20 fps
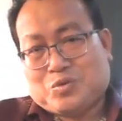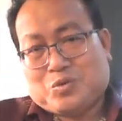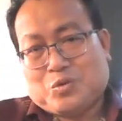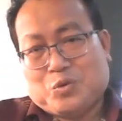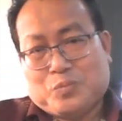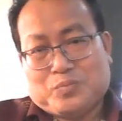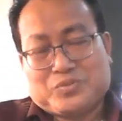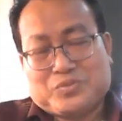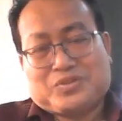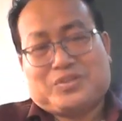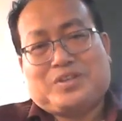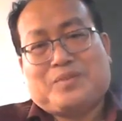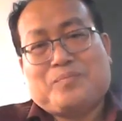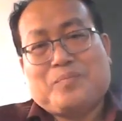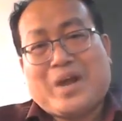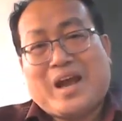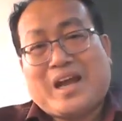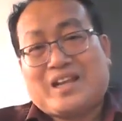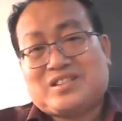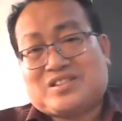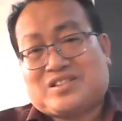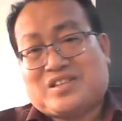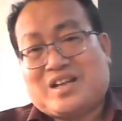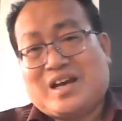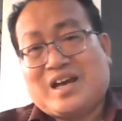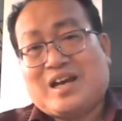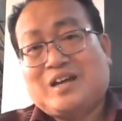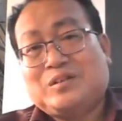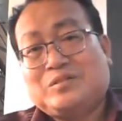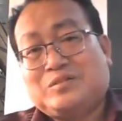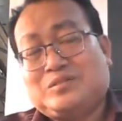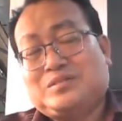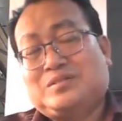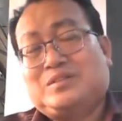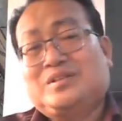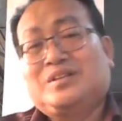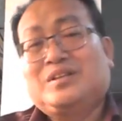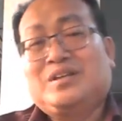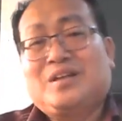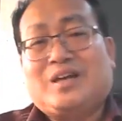groups: the mass noun
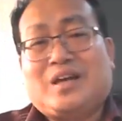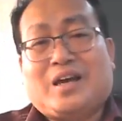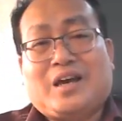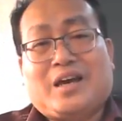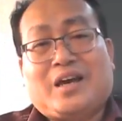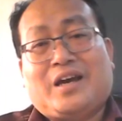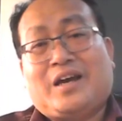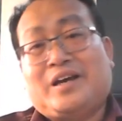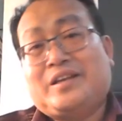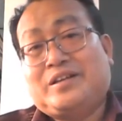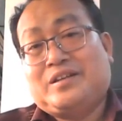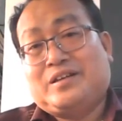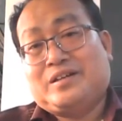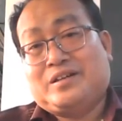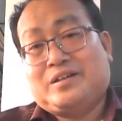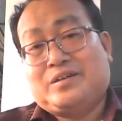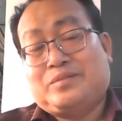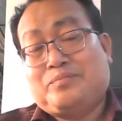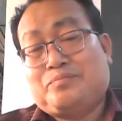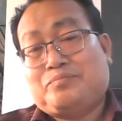and the